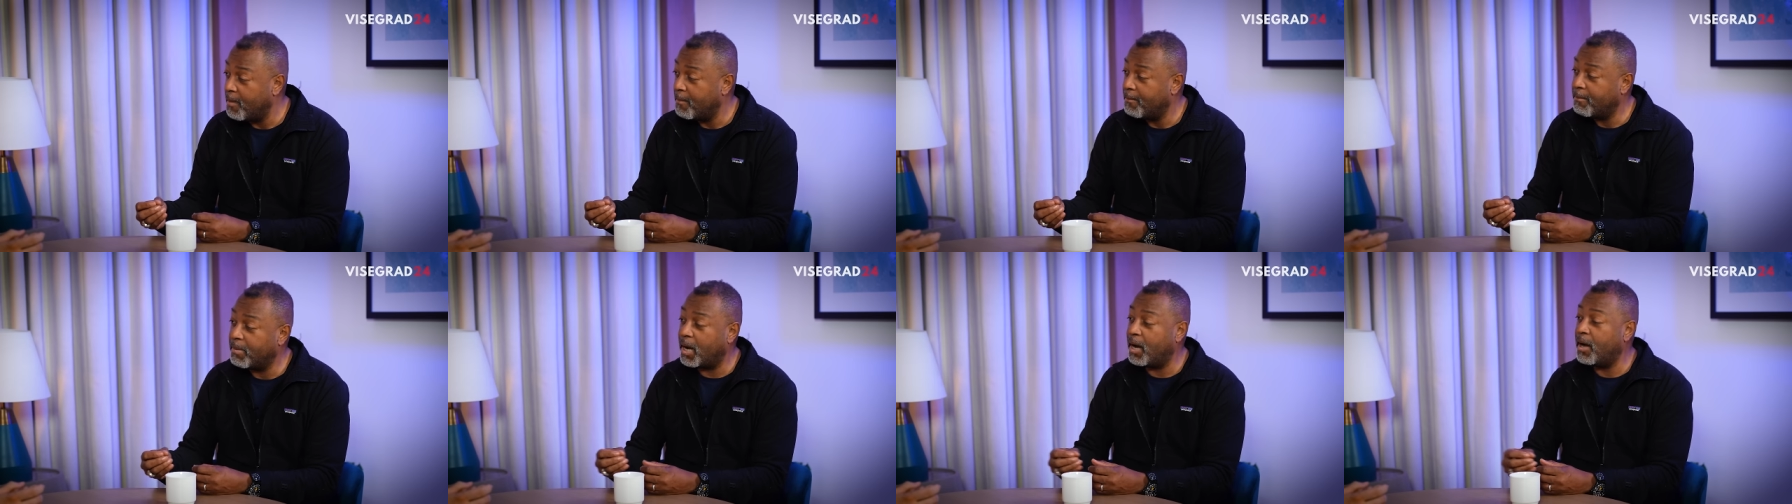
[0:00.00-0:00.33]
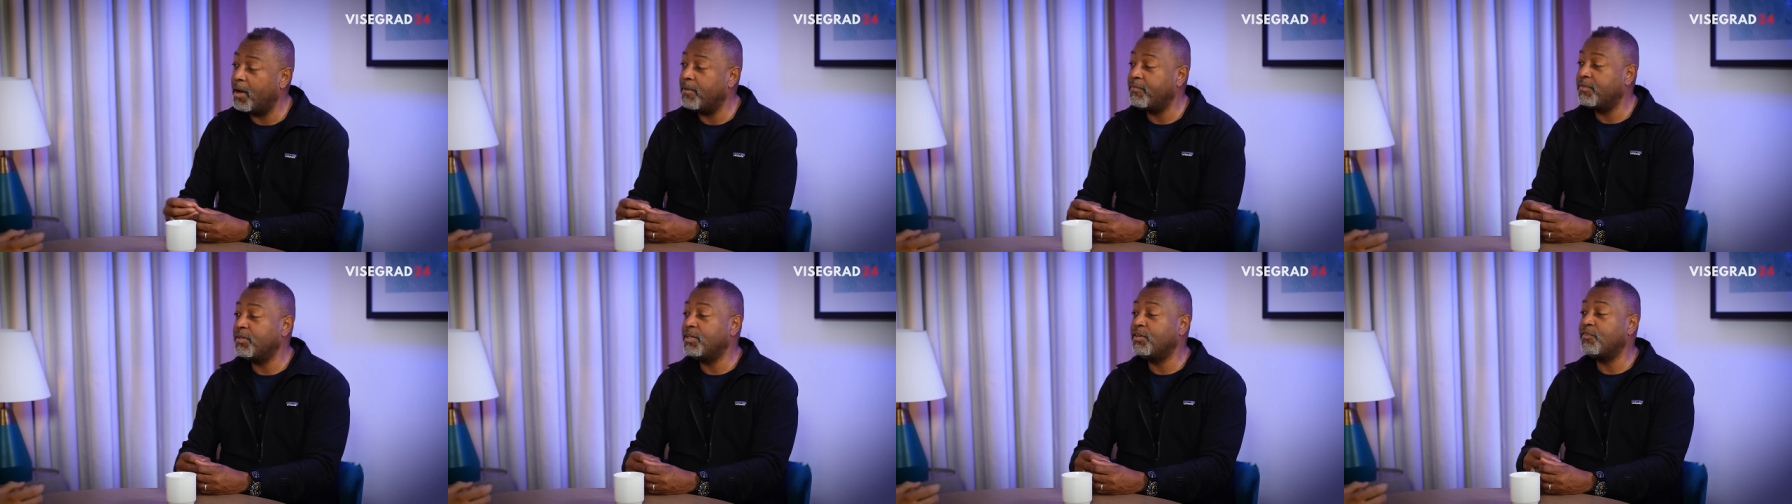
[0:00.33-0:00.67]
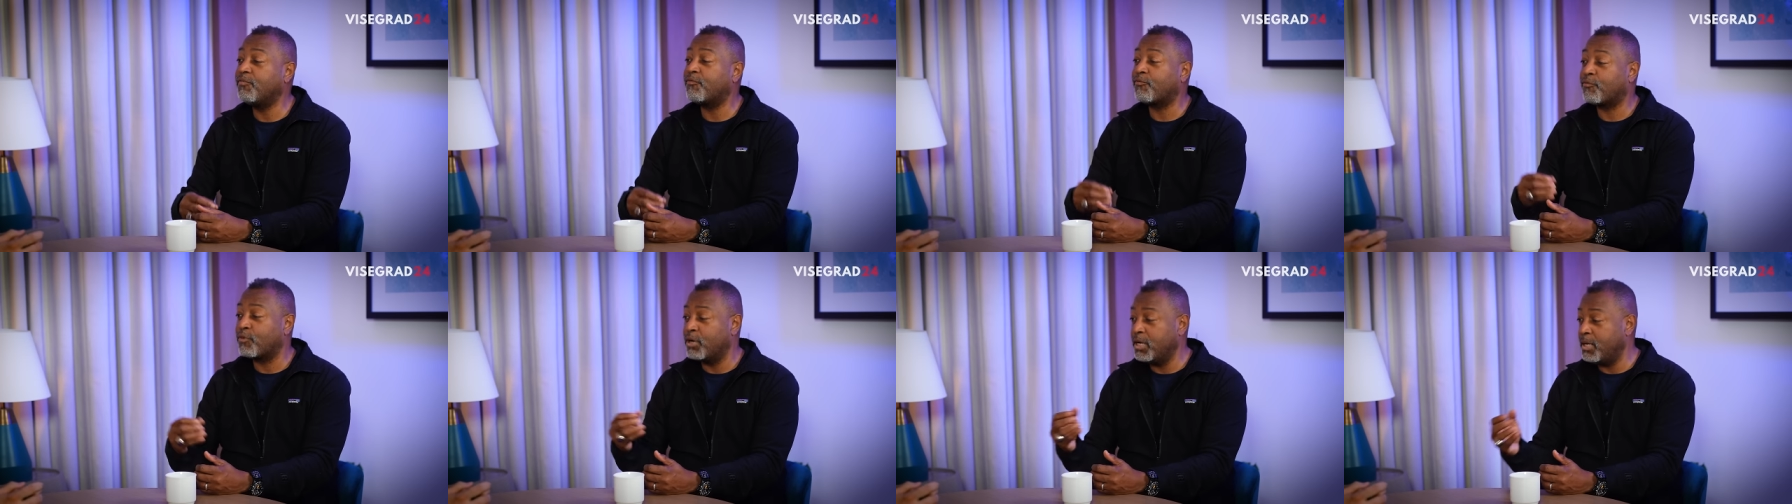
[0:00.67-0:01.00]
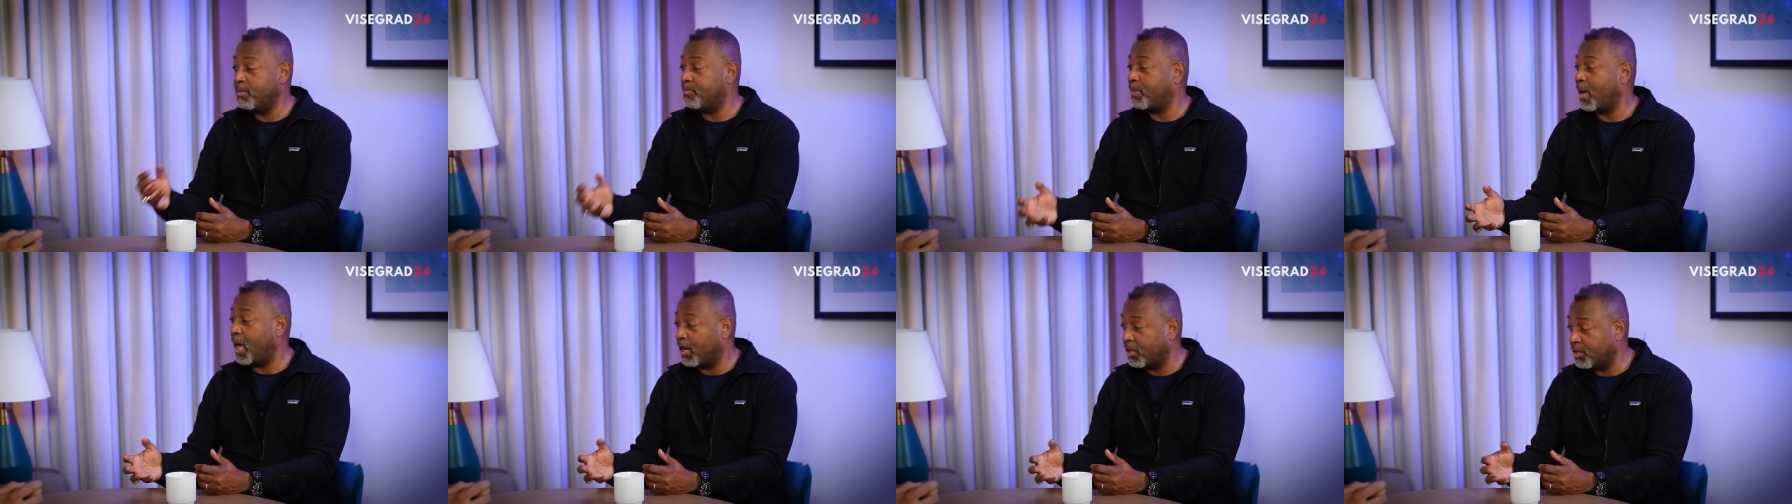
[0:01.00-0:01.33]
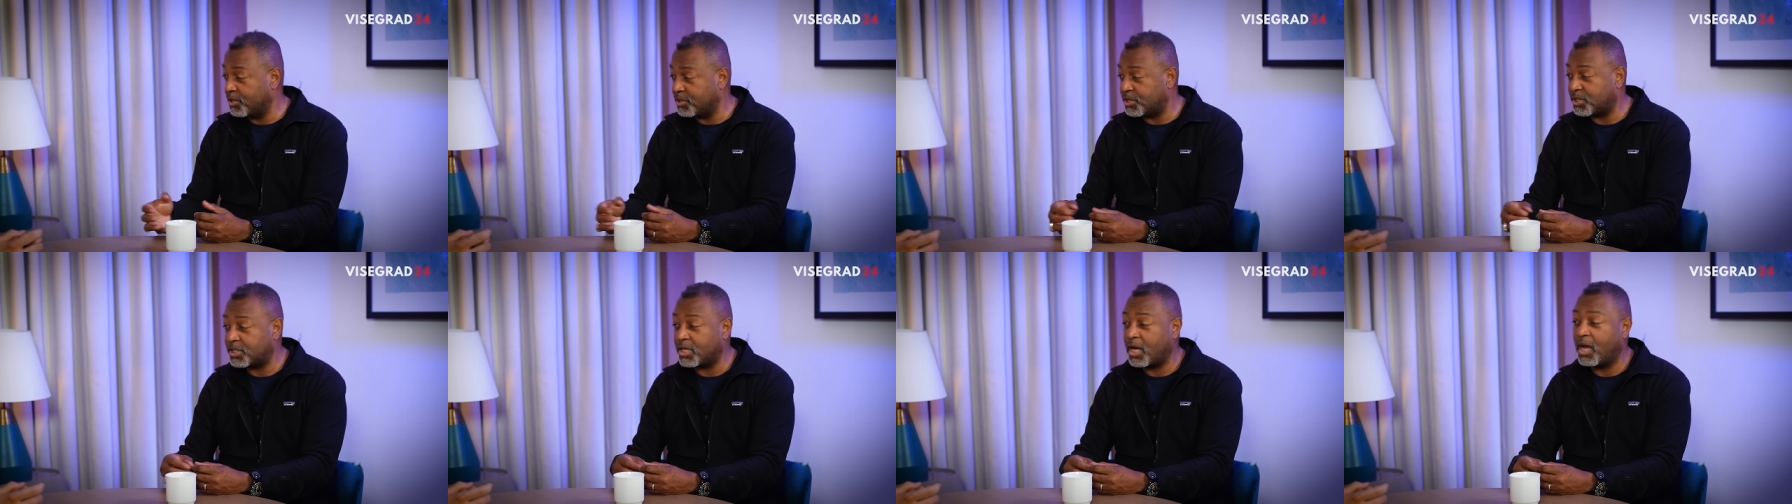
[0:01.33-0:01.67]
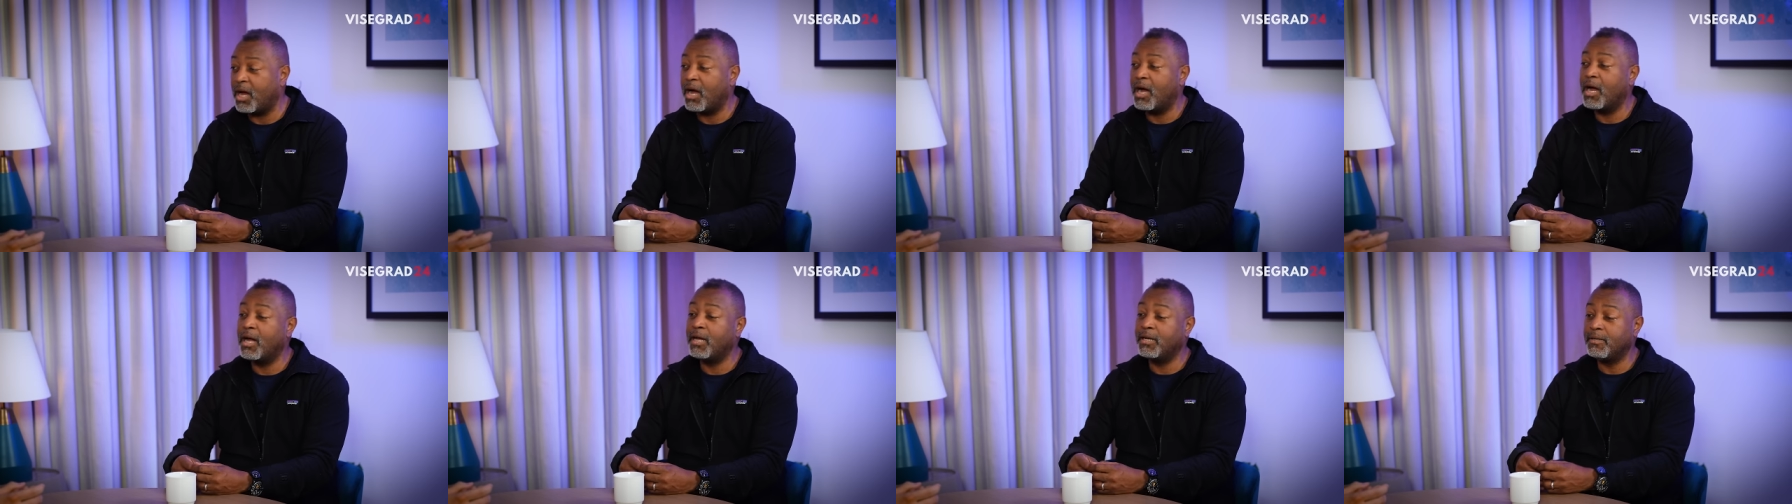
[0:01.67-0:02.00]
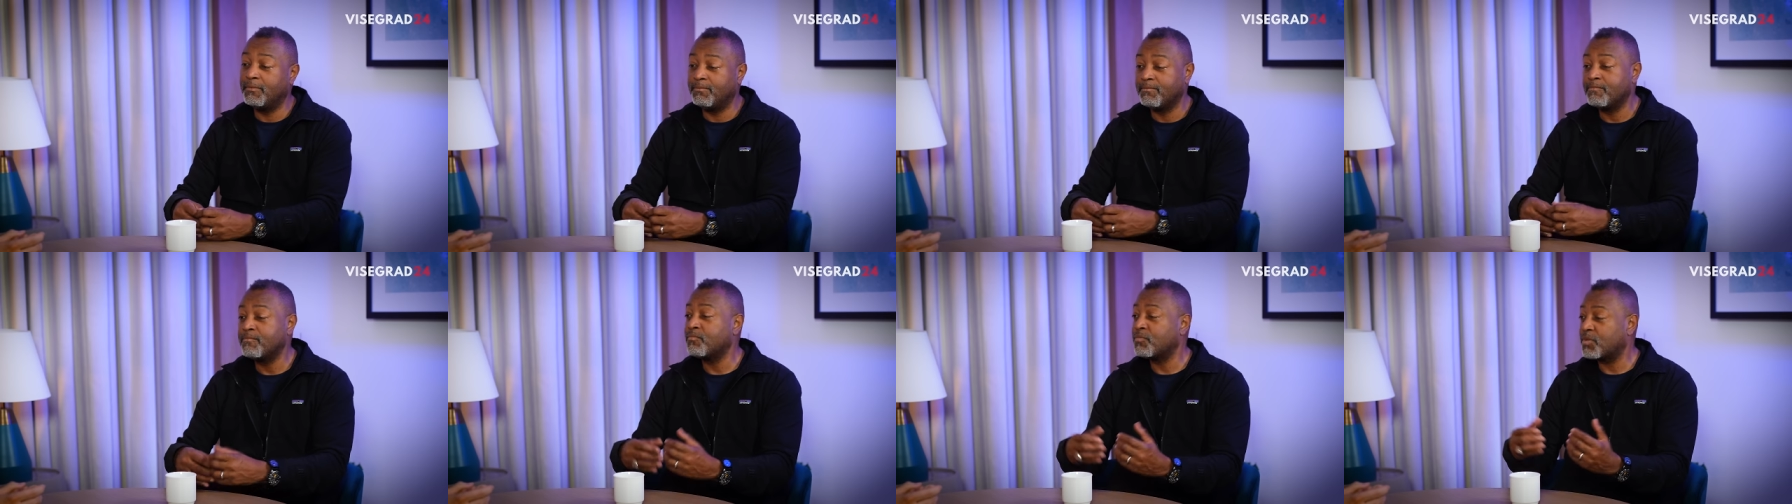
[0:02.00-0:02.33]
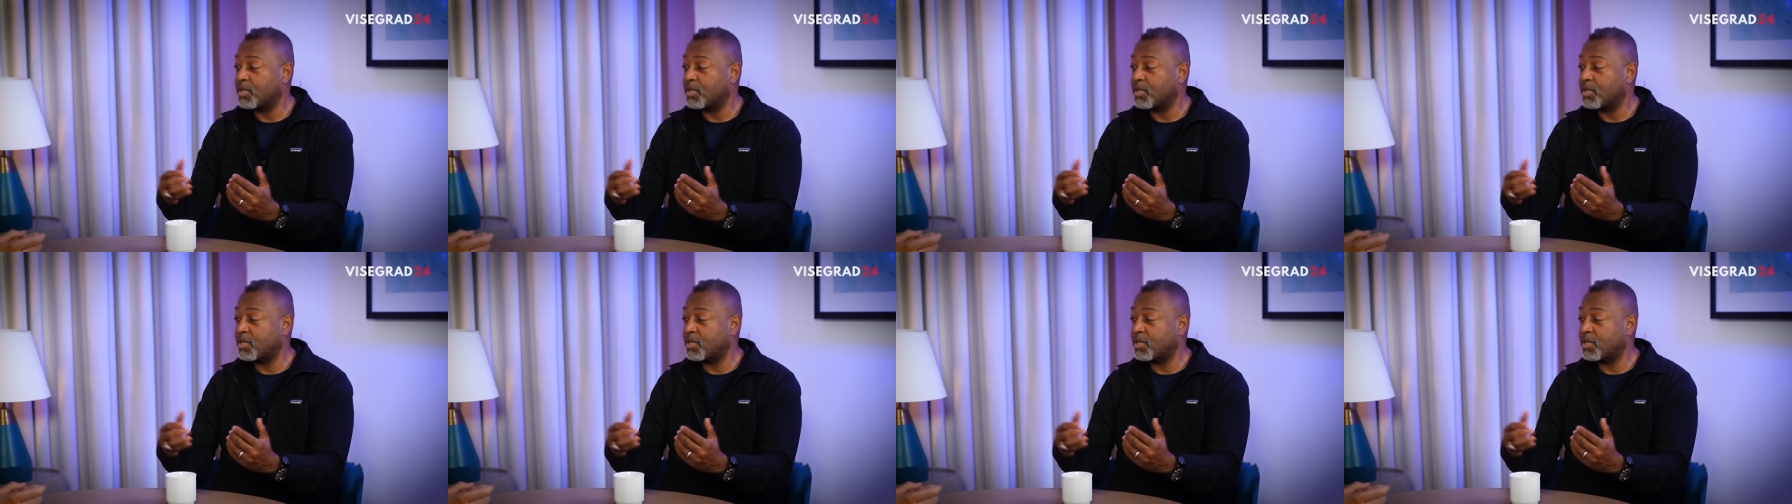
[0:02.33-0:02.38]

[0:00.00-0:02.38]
by the Free Palestine,